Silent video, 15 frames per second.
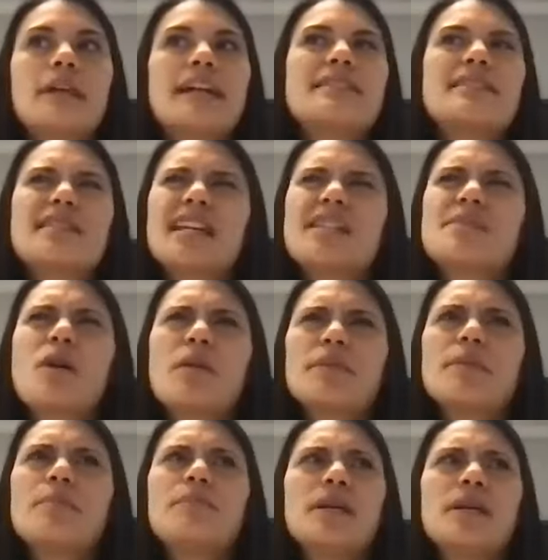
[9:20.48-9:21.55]
that's
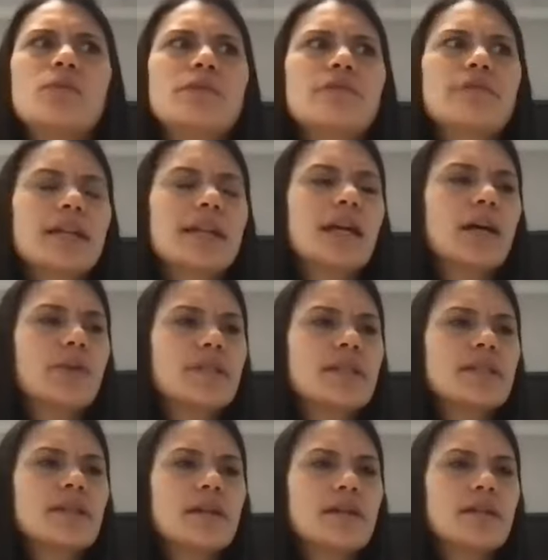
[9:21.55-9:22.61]
probably a big one right now
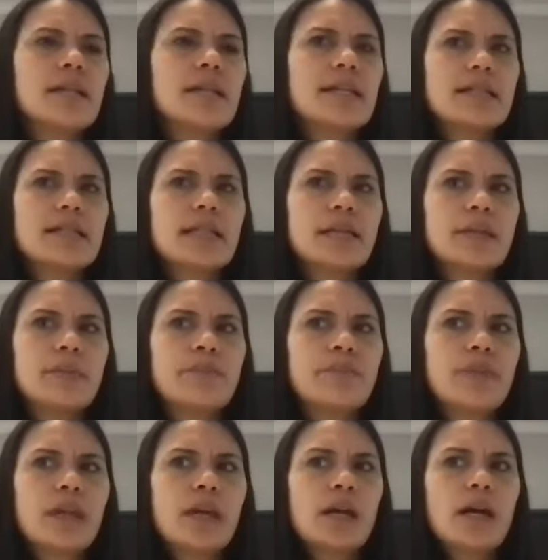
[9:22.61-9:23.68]
is the e-stim.
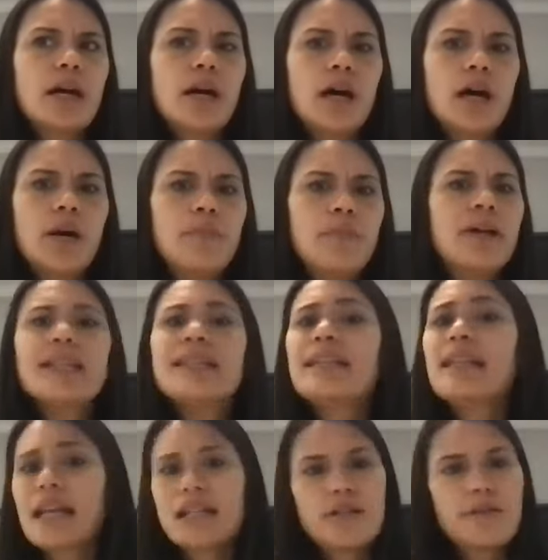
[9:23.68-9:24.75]
But
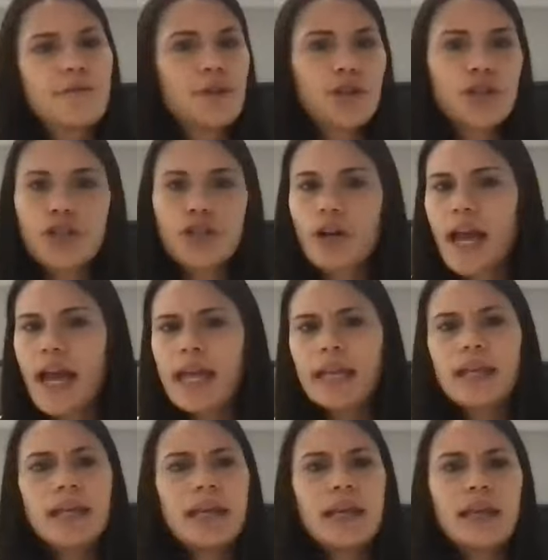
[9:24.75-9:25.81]
yes, for sure.
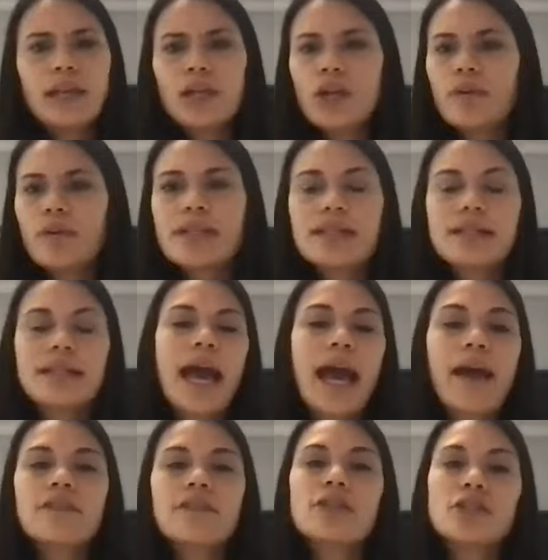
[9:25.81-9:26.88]
And it doesn't
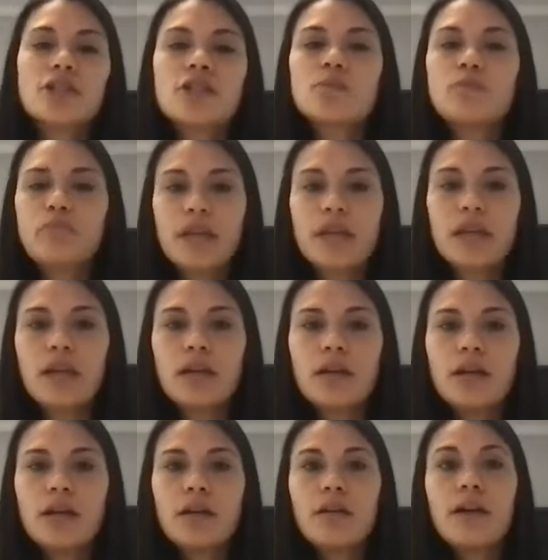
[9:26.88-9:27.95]
have to just be
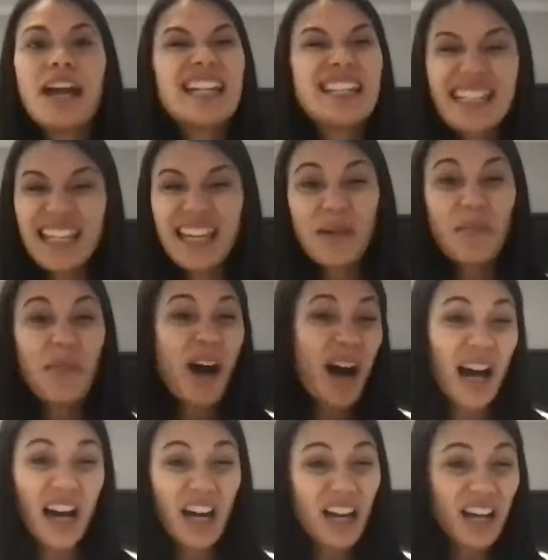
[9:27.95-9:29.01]

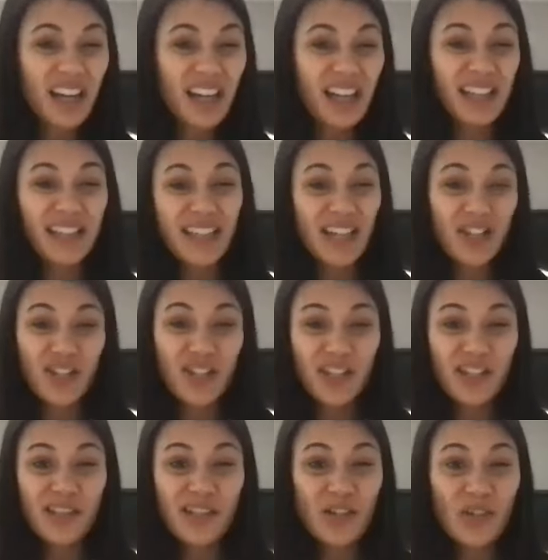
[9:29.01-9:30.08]
DMI in
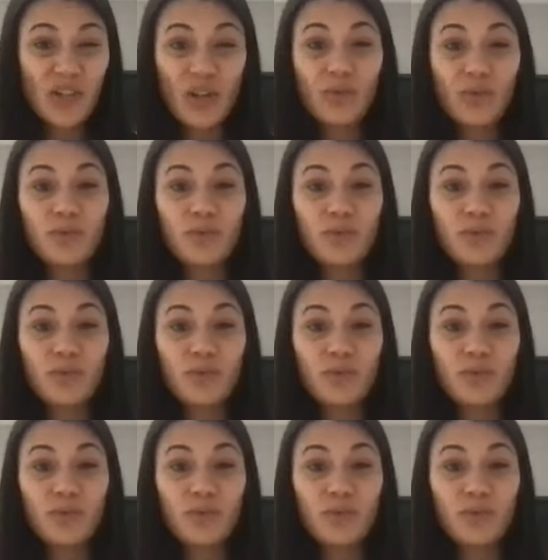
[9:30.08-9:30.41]
sessions.